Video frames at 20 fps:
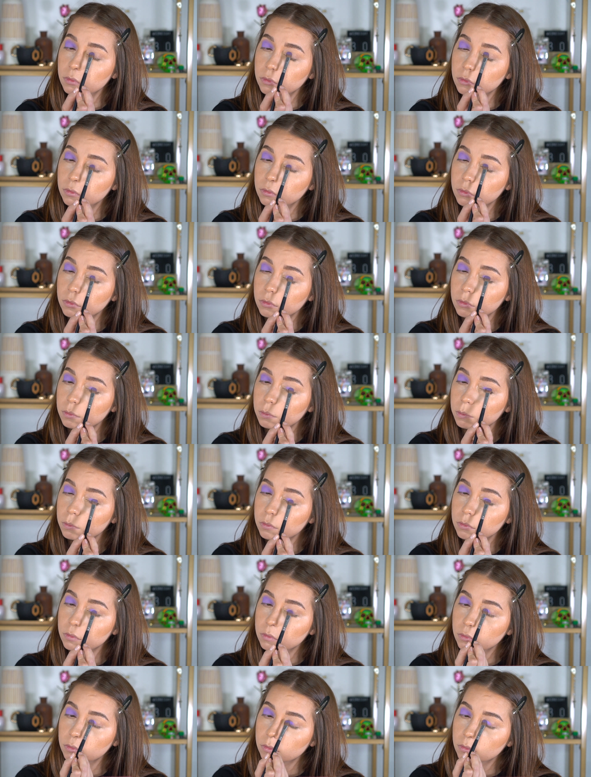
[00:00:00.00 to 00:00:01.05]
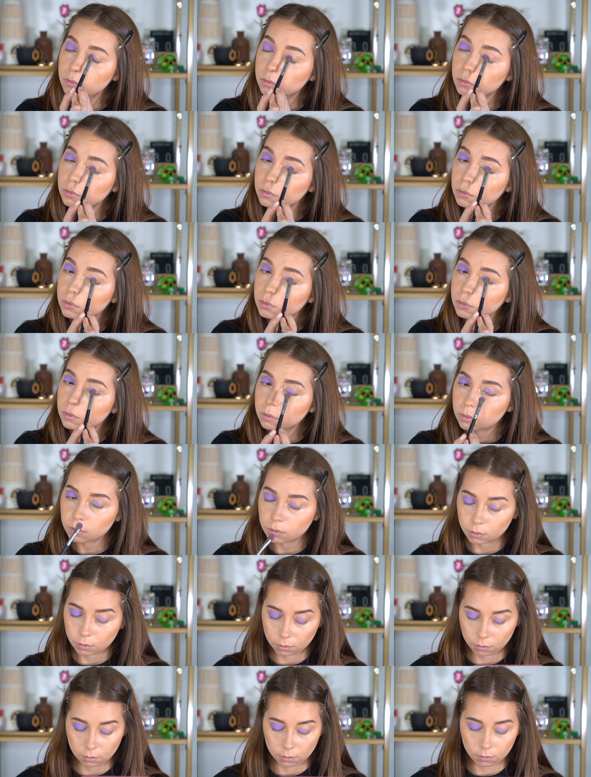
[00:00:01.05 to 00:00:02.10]

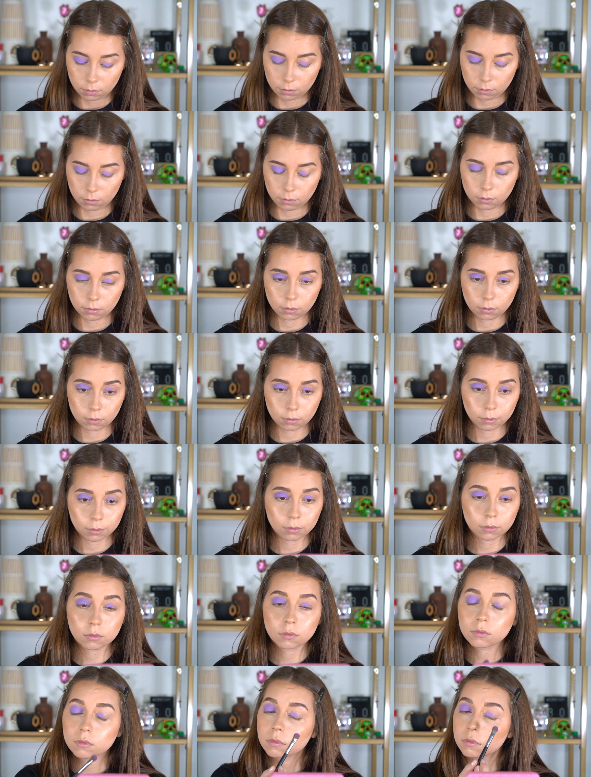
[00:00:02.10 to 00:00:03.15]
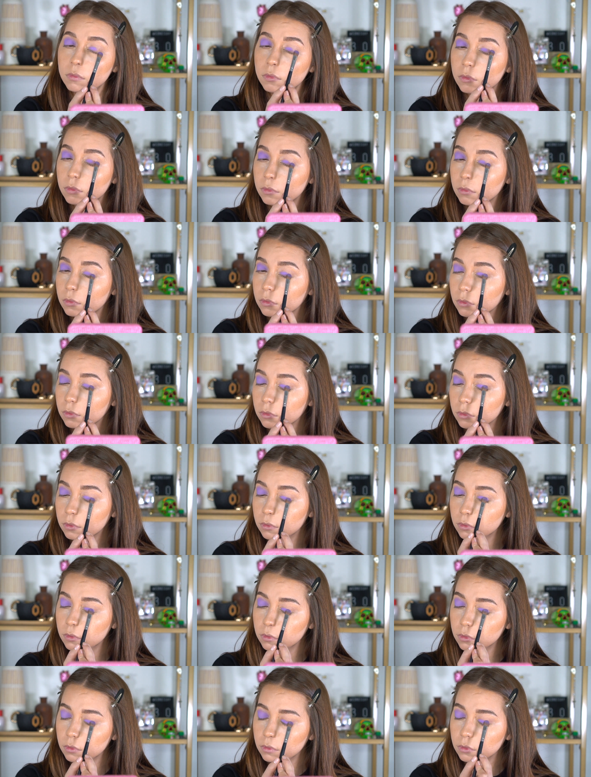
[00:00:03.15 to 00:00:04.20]

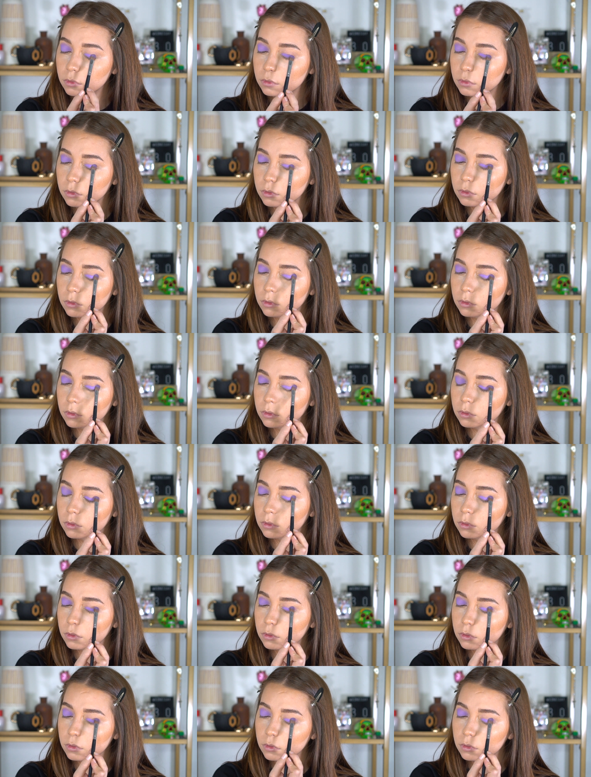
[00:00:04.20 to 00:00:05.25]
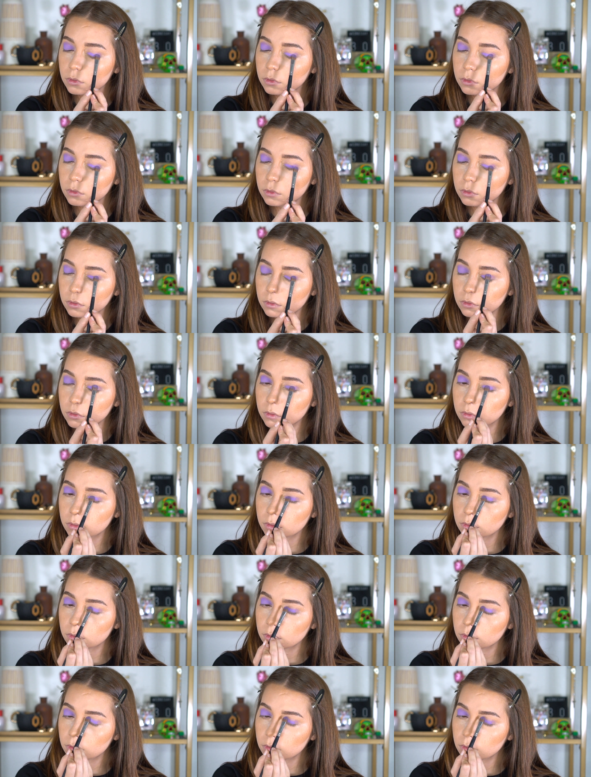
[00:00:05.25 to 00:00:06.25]
Nobody speaks.